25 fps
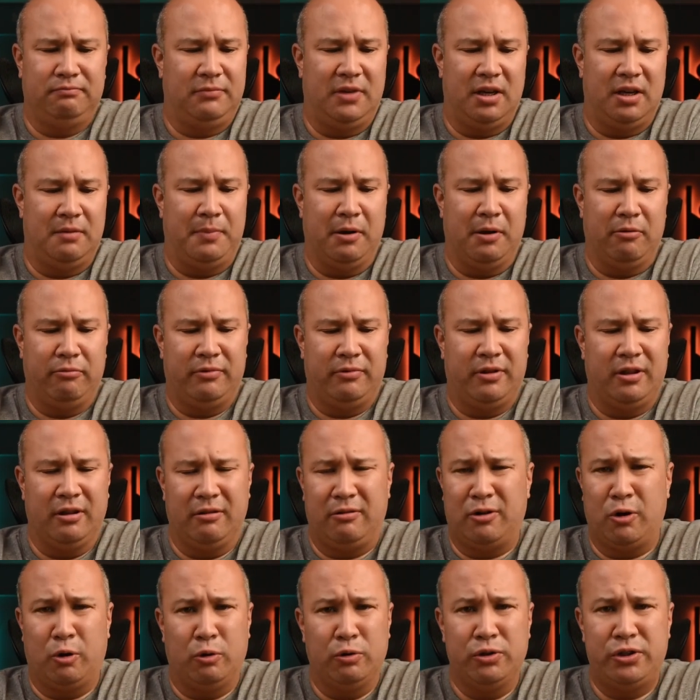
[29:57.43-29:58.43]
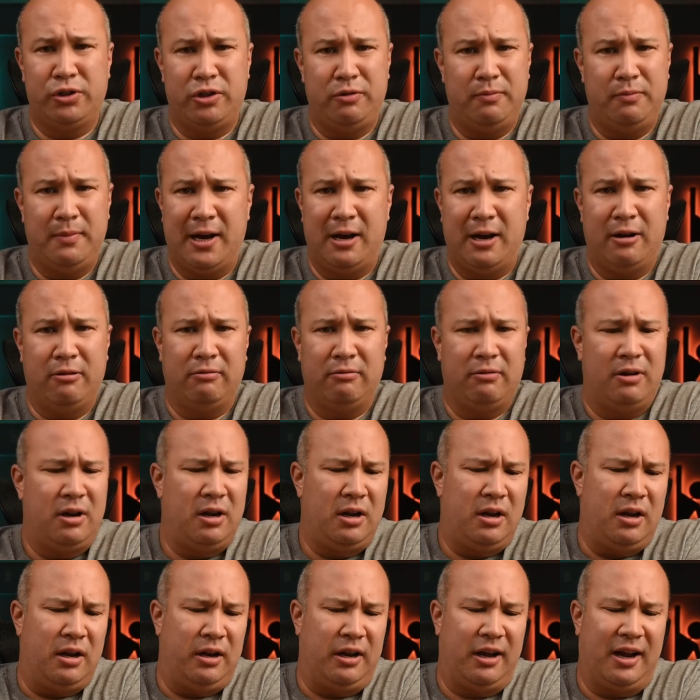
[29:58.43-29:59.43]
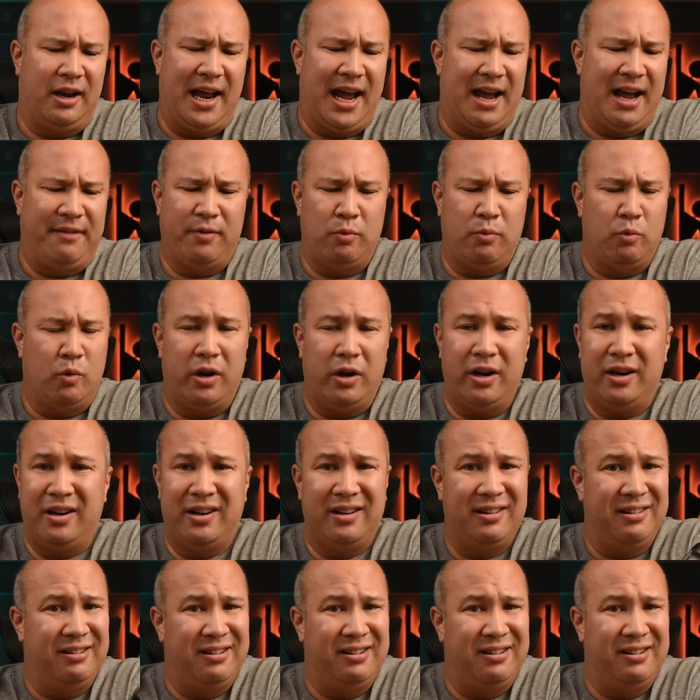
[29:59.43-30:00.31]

about the cold shoe mount not having one.